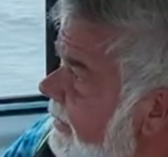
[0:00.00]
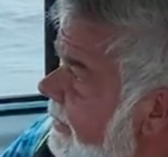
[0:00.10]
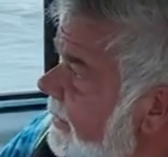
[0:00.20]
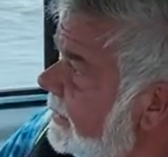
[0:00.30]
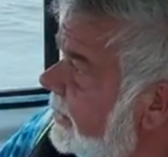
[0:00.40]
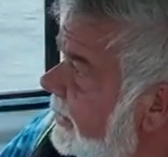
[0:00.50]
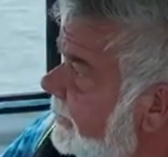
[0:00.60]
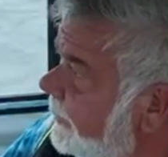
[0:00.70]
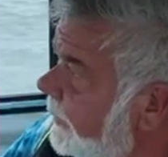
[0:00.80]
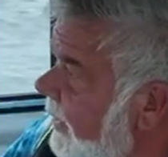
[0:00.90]
What's
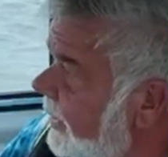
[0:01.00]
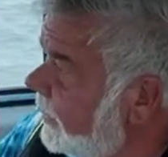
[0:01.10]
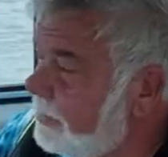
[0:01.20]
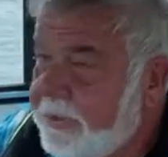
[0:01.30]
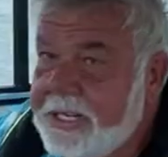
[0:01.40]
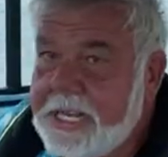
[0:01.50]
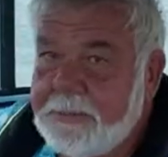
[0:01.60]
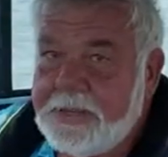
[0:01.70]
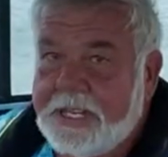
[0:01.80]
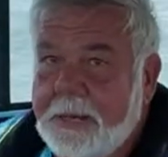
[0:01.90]
pretty neat when you come out here at
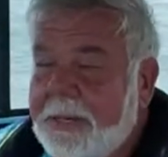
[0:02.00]
this time of the